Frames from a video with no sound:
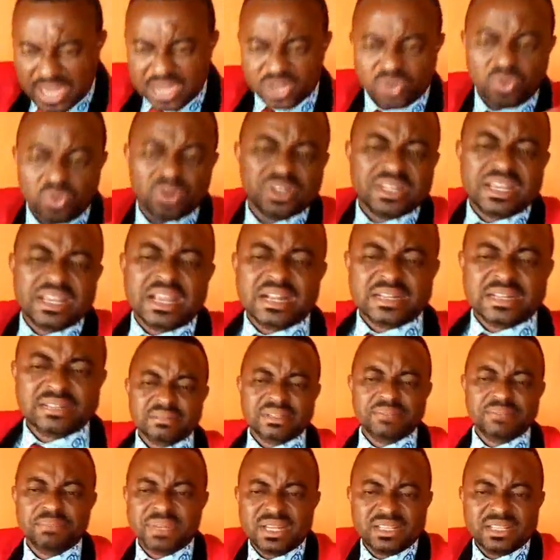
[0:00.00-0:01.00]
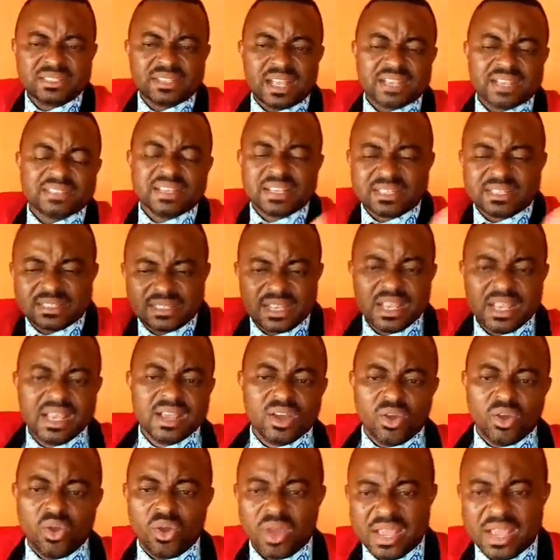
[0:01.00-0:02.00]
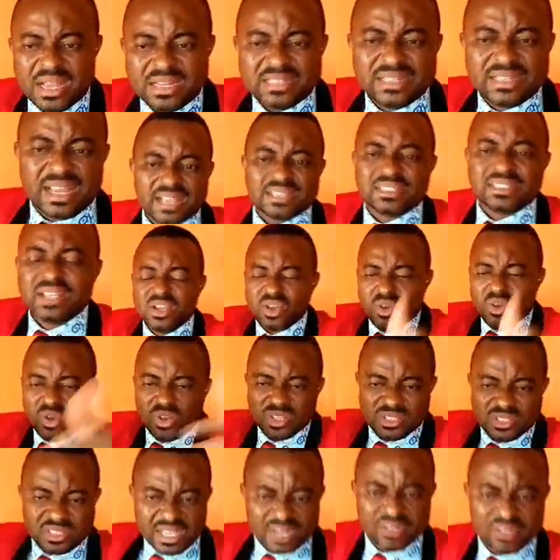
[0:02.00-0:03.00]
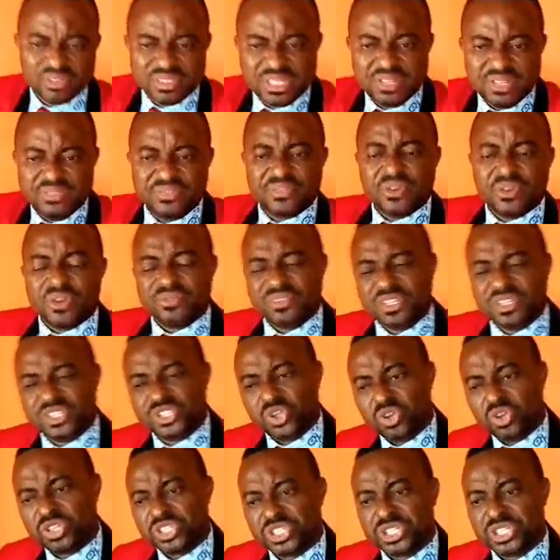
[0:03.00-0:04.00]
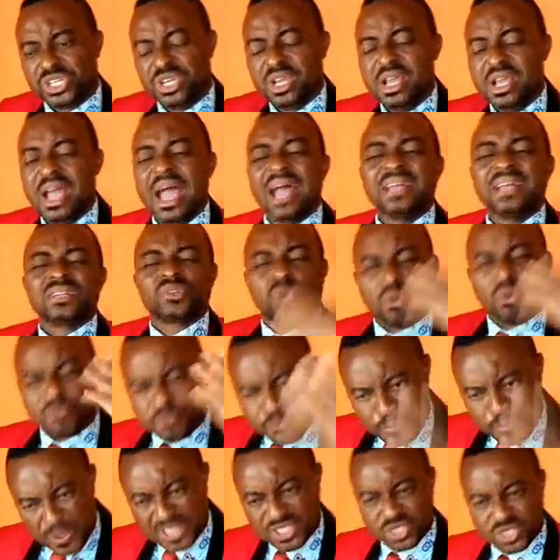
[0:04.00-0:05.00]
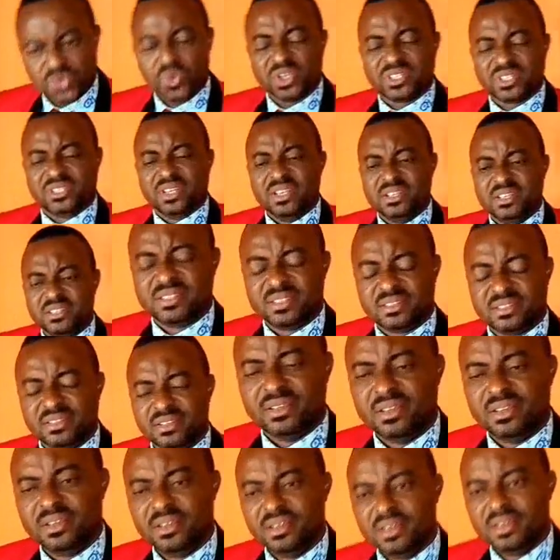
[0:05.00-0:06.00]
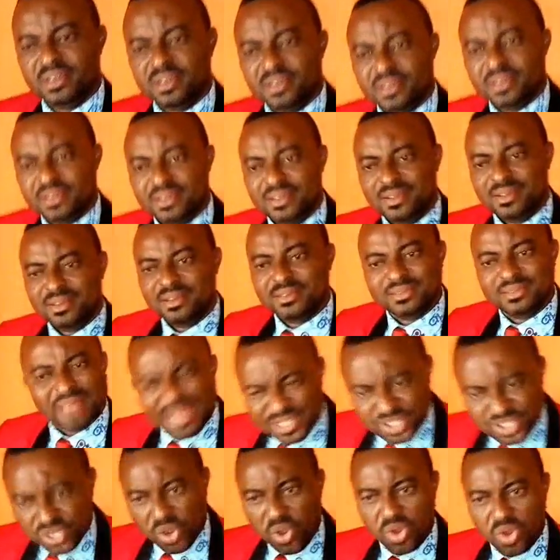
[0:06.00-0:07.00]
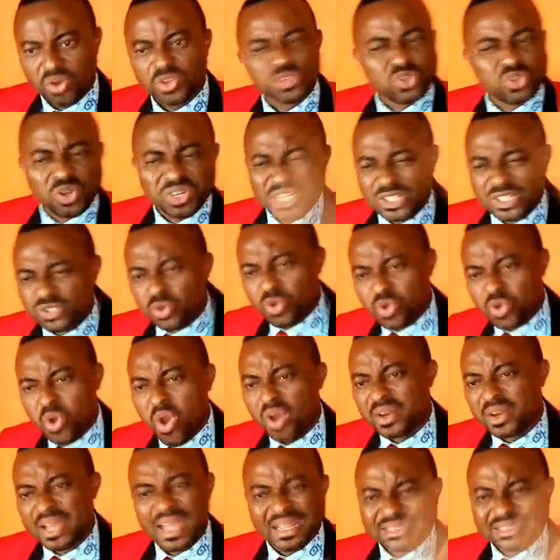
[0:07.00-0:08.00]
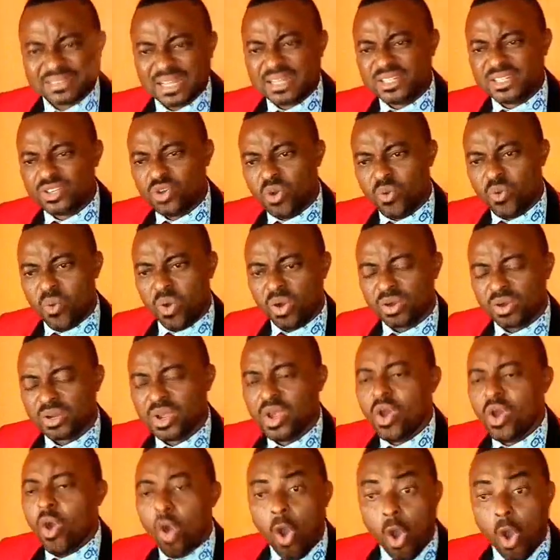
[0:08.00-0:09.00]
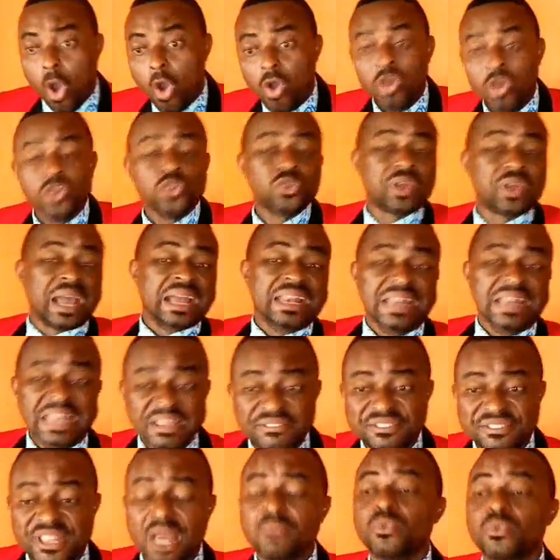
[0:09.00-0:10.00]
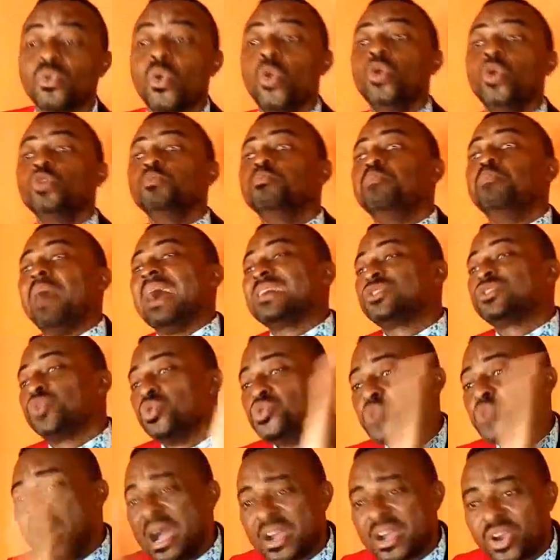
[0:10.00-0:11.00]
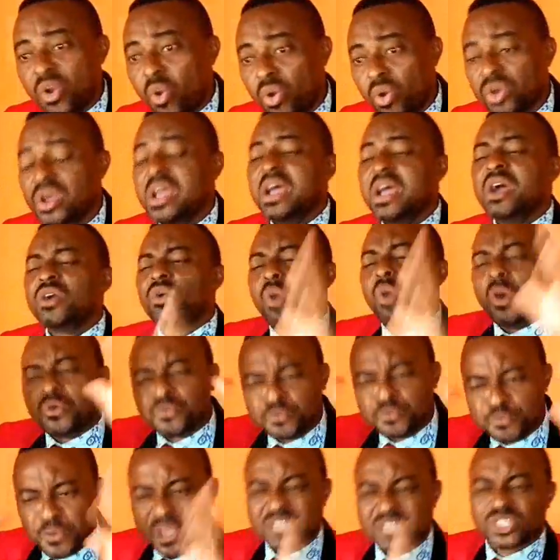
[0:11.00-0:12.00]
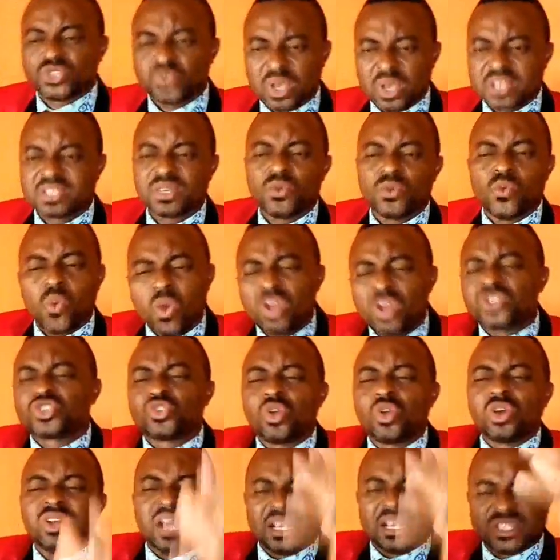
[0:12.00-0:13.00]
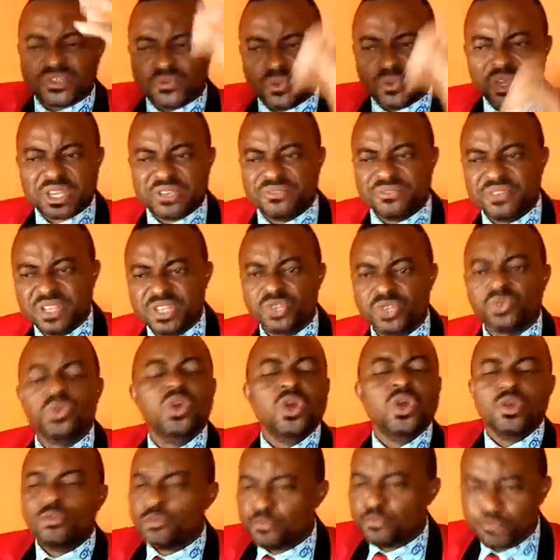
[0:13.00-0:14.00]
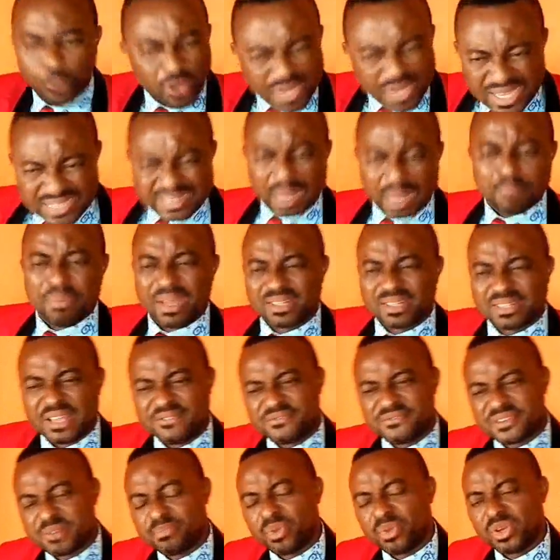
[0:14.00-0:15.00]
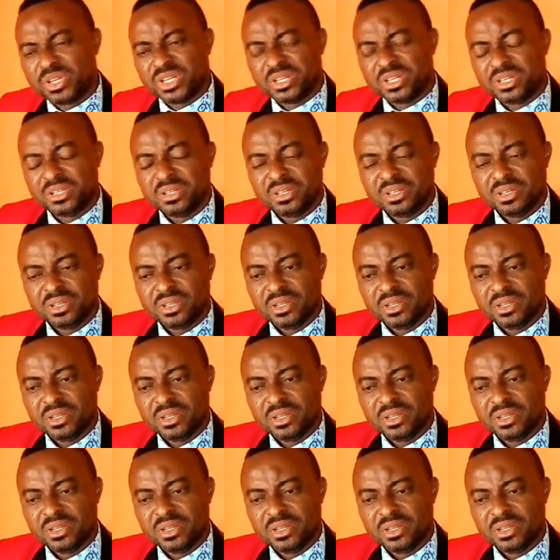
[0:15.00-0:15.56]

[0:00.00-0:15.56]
do, you can call the ministers or elders or executive of the church and confess your sins. That's all. You don't need to go out there and tell the whole world. Or you can leave the good back to your God. Confess your sin. Once God has forgiven you, forget about everybody.